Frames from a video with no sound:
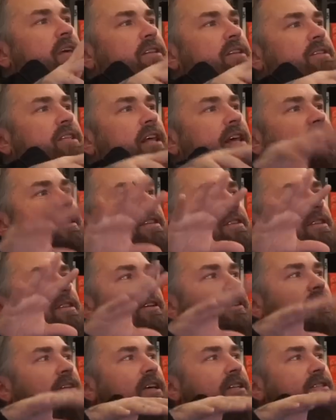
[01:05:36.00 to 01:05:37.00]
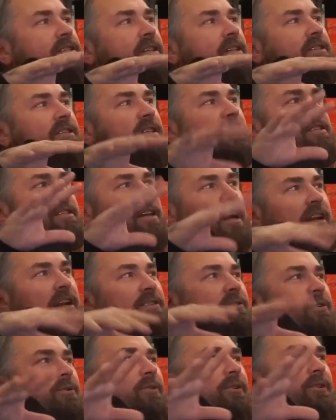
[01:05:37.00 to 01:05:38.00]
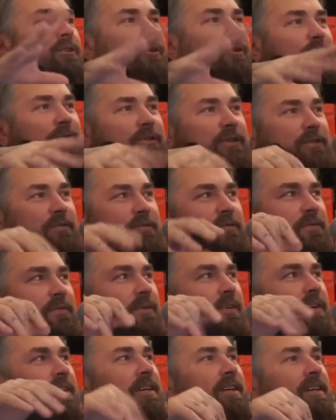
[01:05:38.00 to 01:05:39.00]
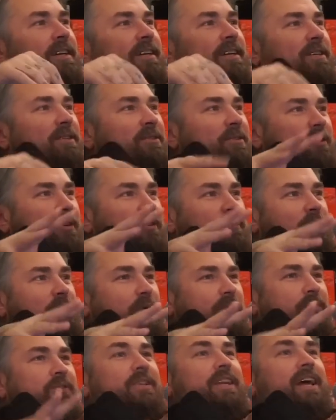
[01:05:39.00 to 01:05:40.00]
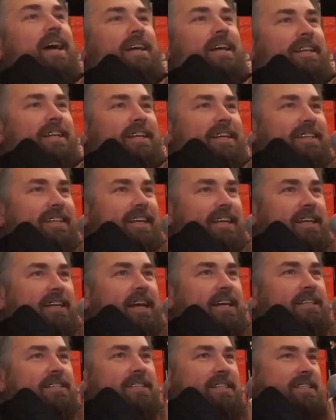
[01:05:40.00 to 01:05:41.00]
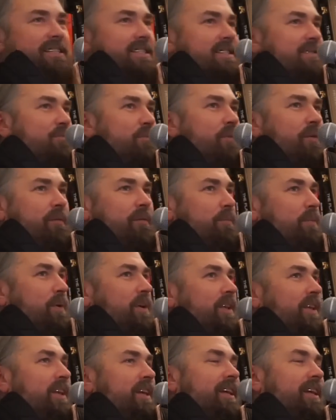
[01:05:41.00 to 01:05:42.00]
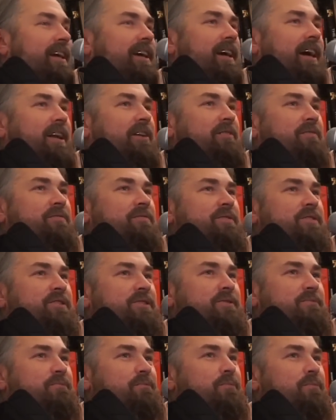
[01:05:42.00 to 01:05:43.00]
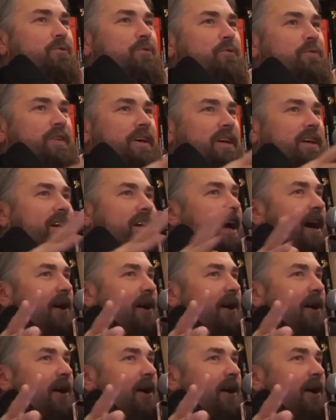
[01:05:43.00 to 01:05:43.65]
It's like this. It's got its own elusive sort of personality that it has this ability to kind of move in and